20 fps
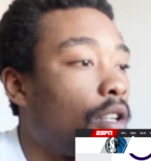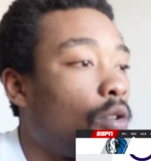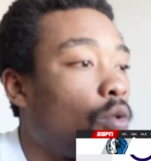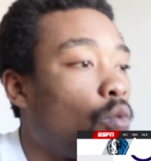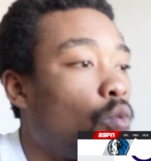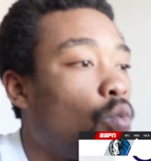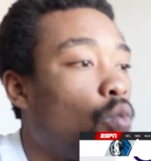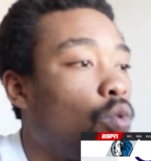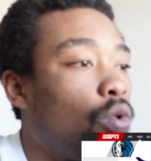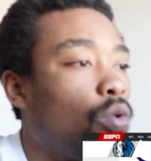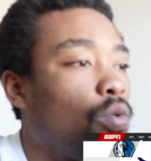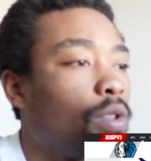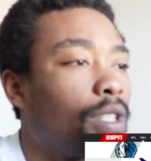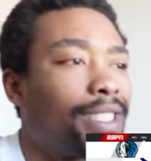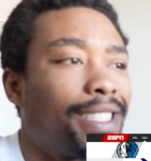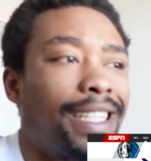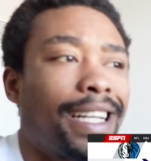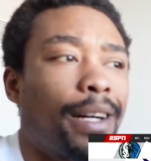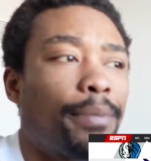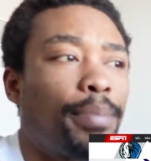Ooh,
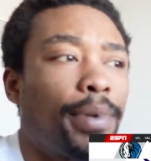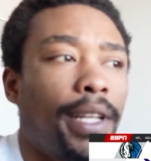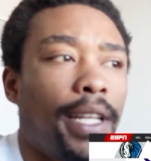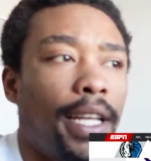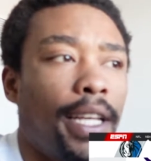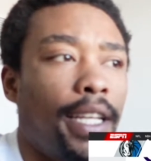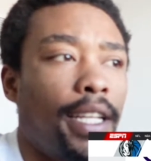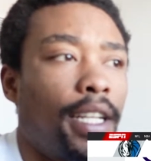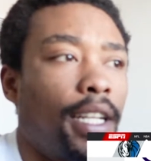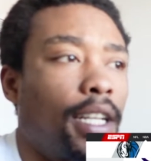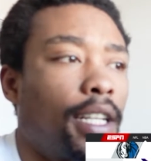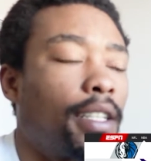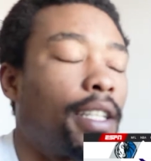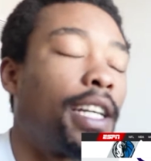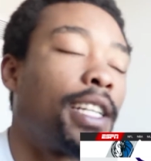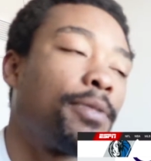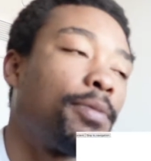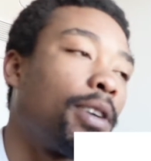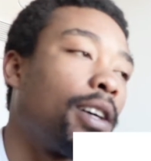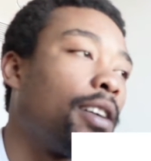Luka's not playing, huh?
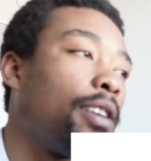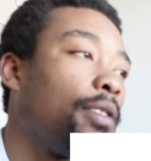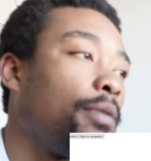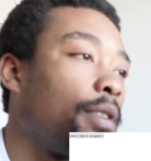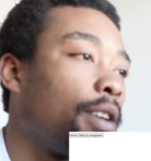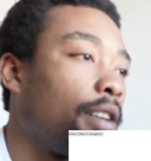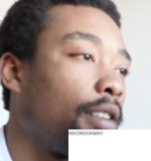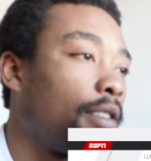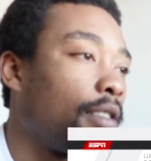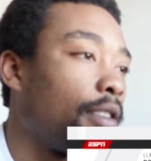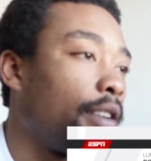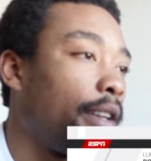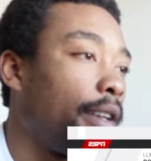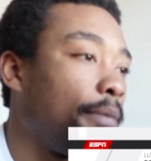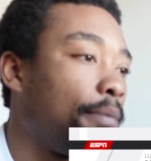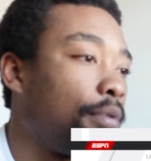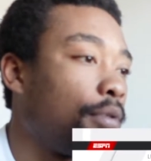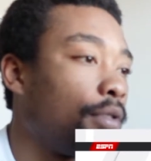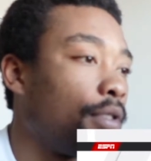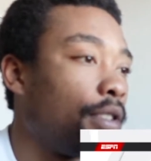That's probably why they're
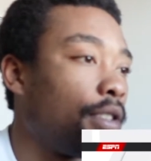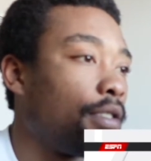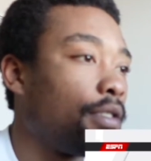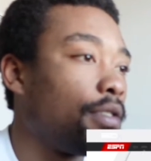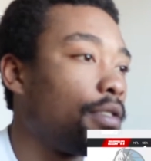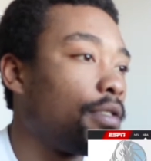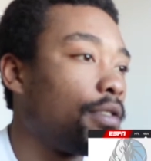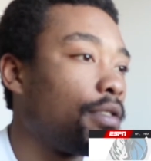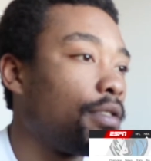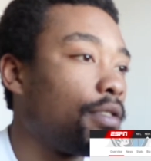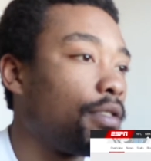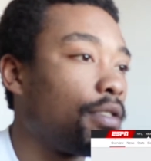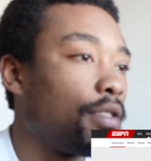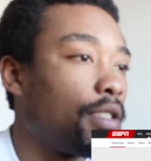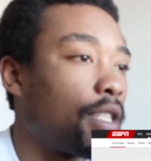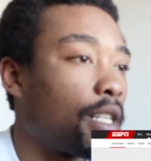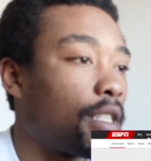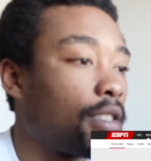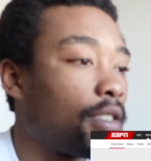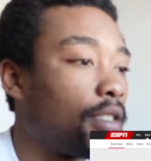8 point.
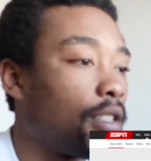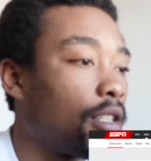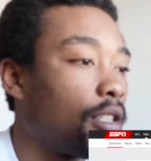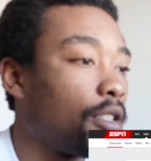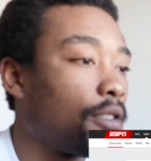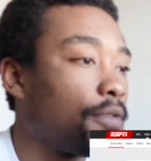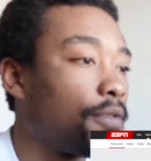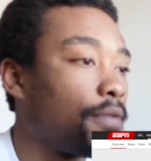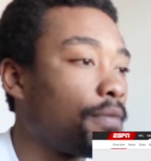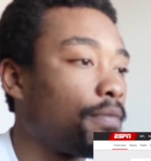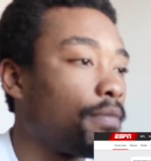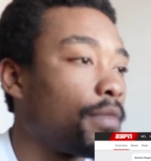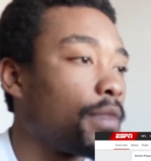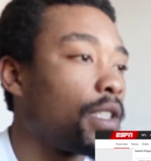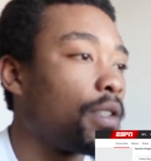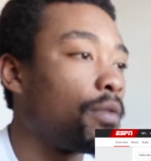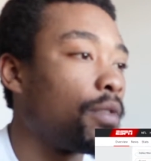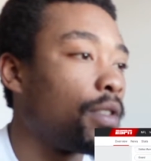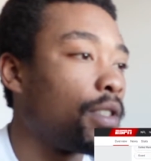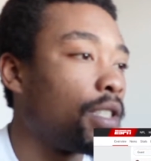That's tough.
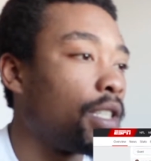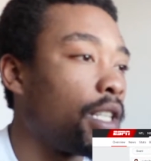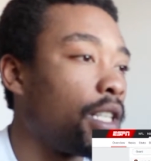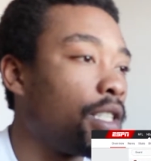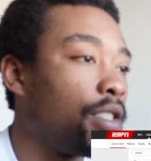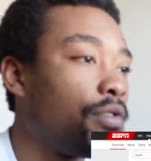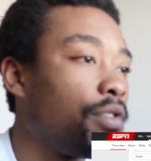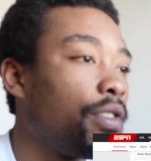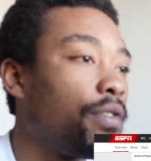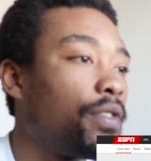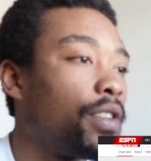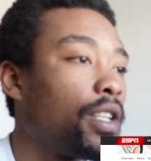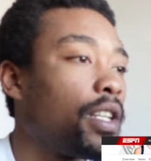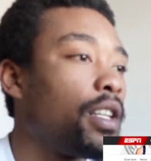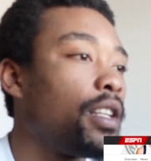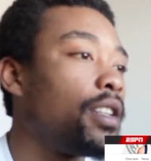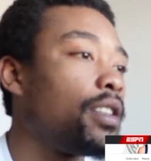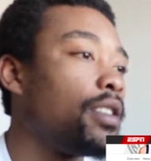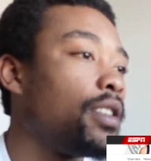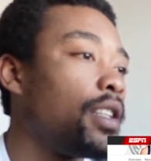Is it injury
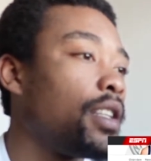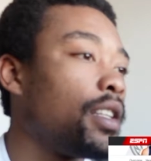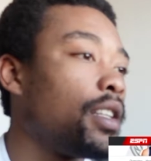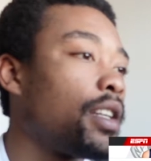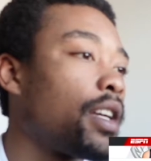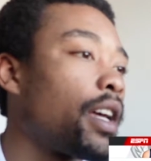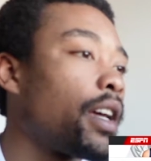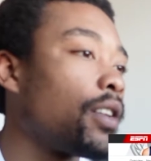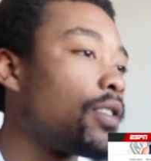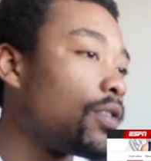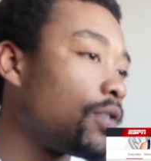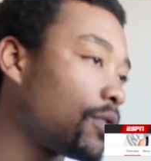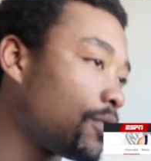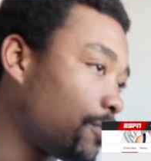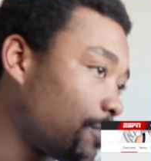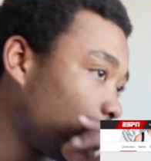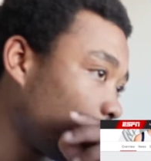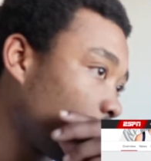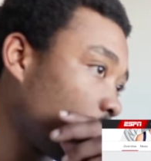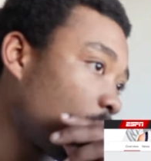related? Yeah, ankle.
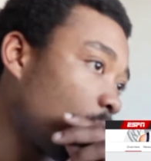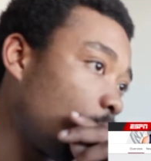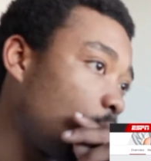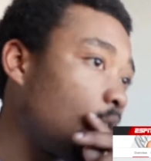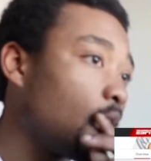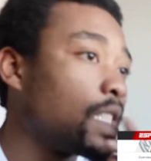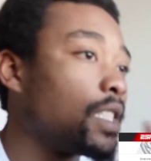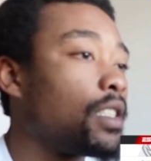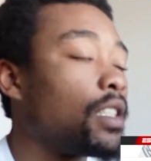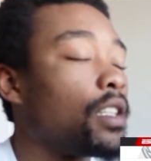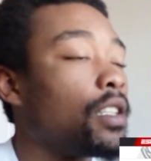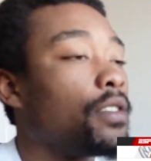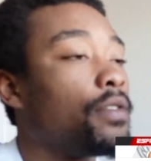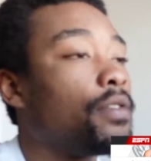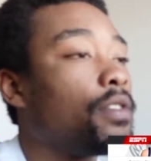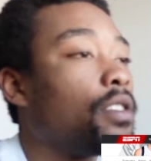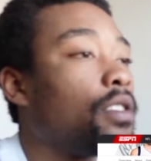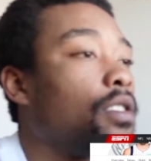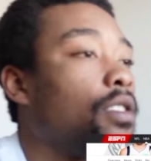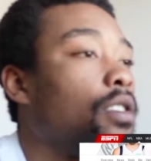That's tough.
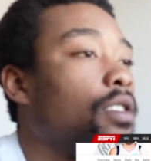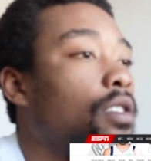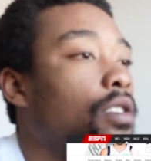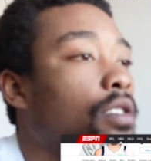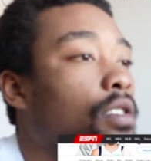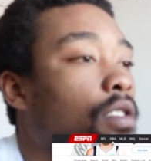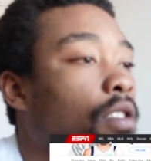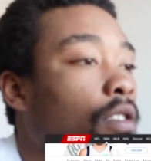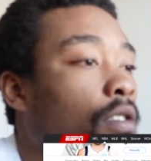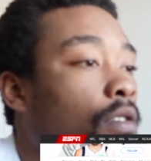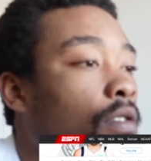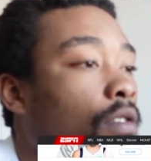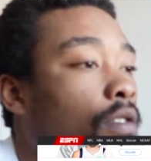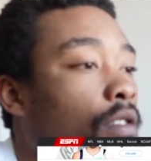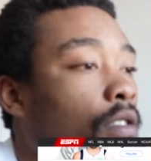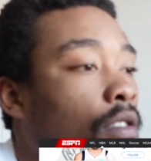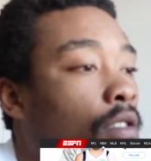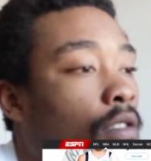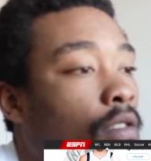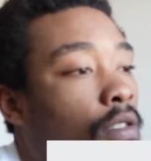So
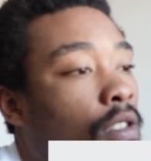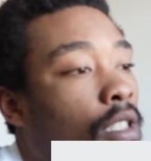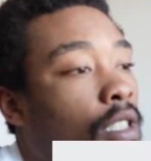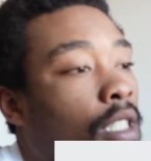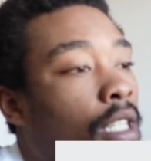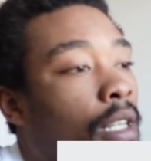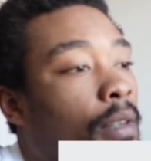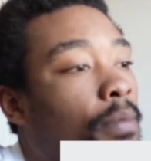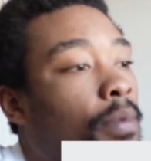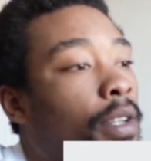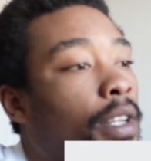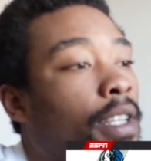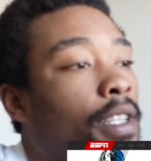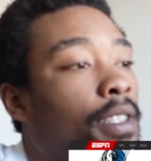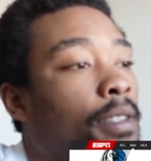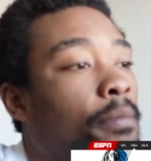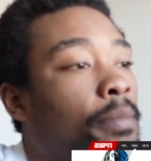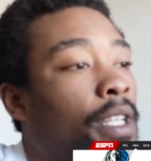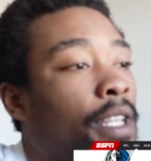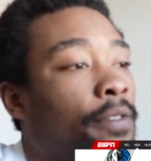Luka's not playing
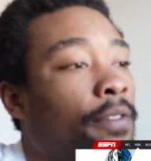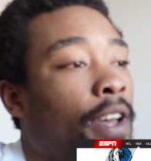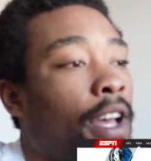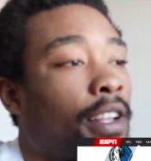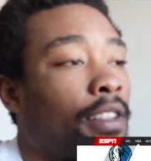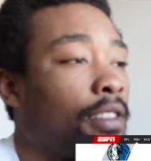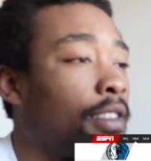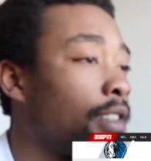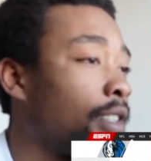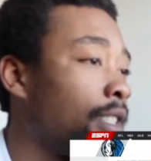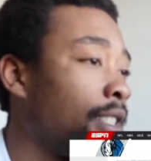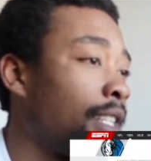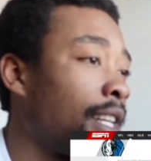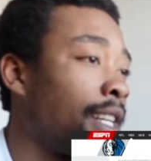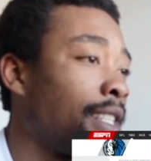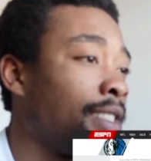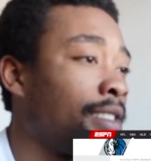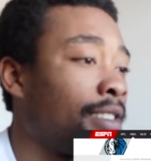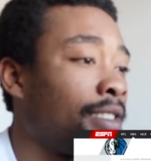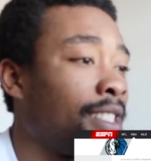is a big factor because
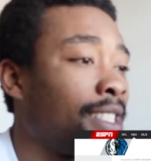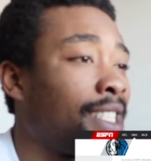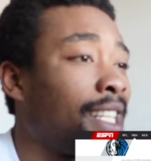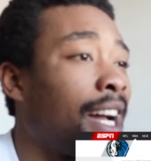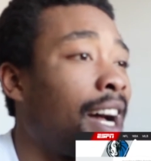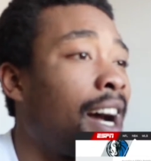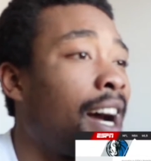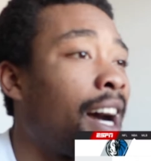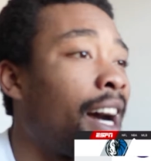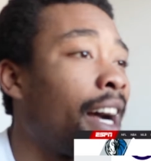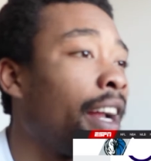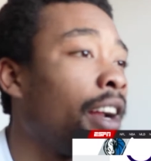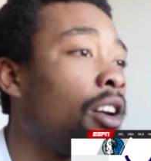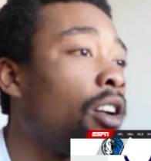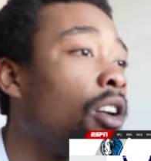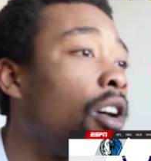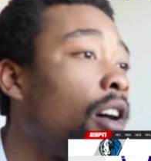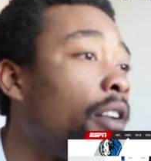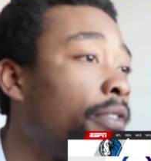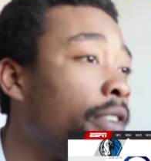that's their entire
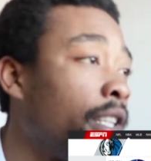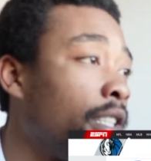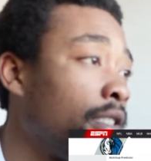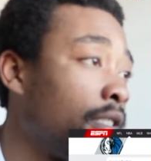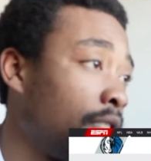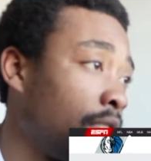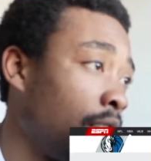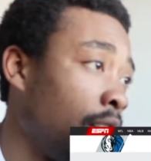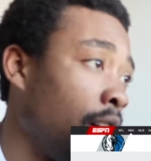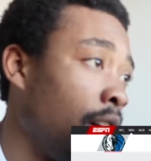offense.